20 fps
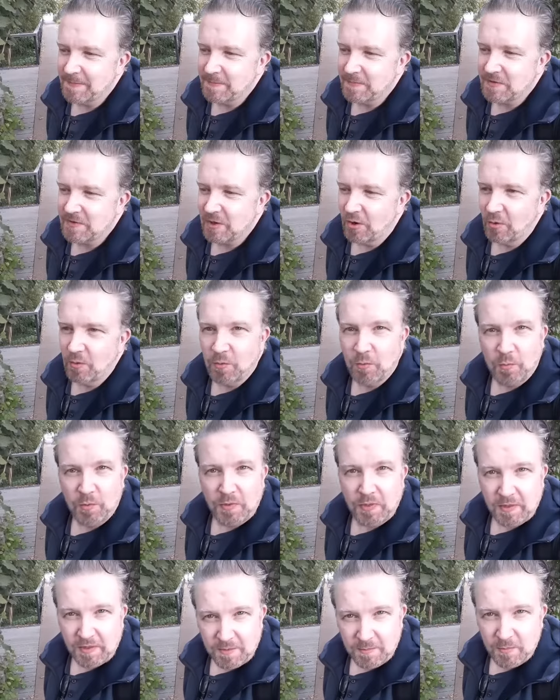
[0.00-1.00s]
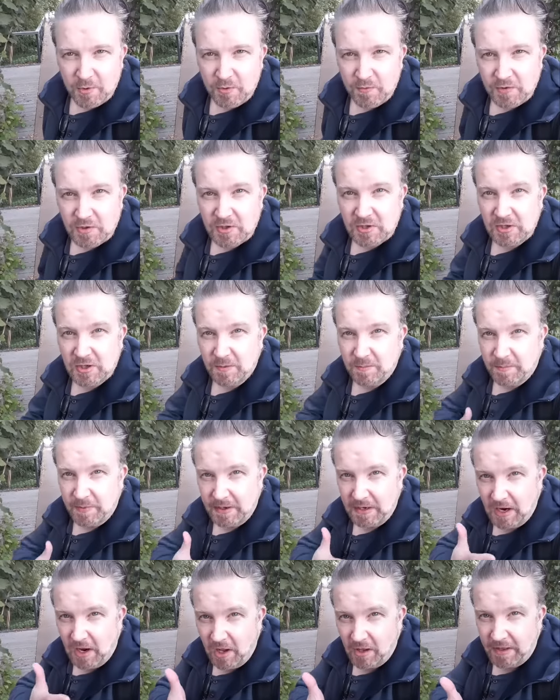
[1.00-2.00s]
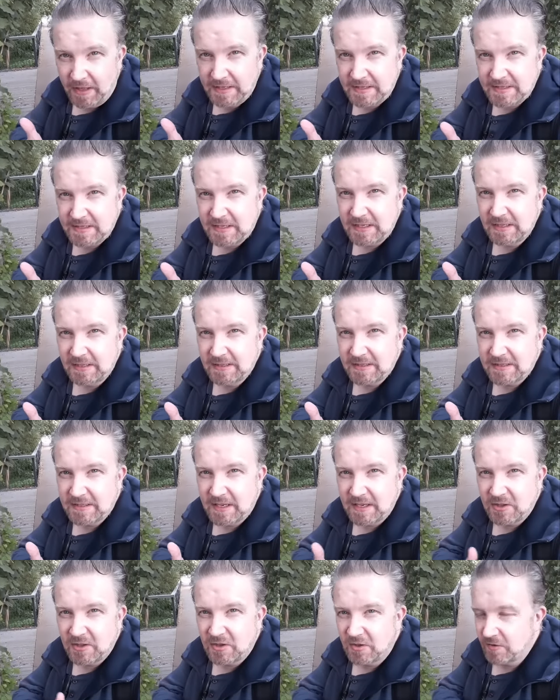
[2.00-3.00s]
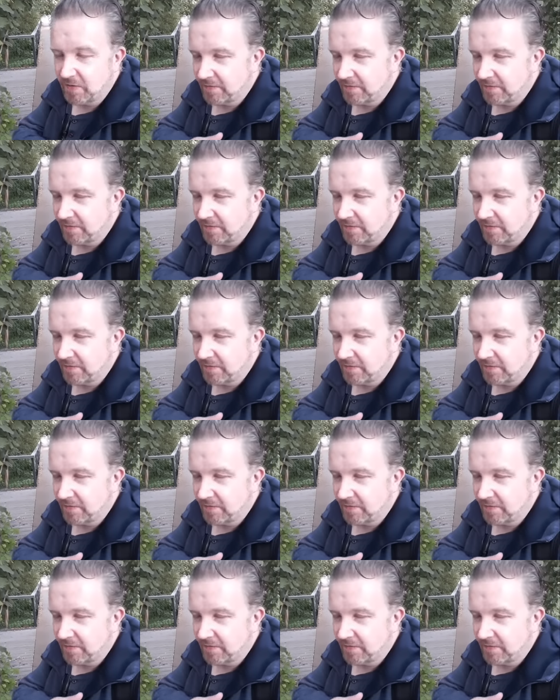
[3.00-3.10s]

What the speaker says: So within the movie she can bring all that skill set. She's